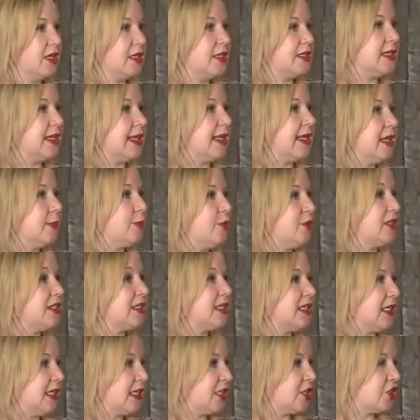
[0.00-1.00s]
to enable
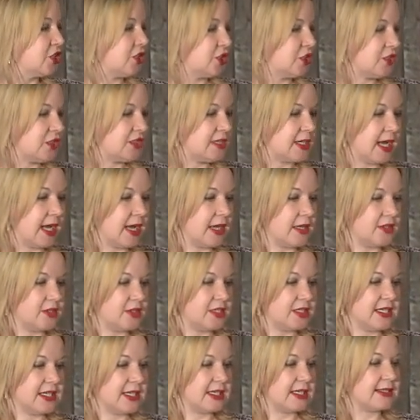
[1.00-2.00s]
teachers to
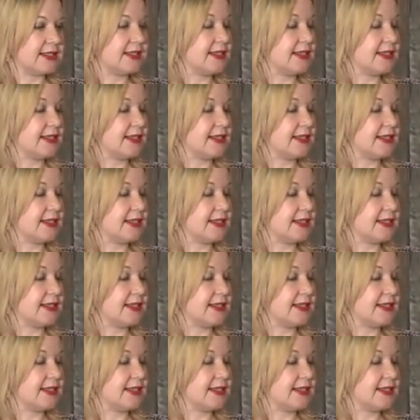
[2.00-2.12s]
undertake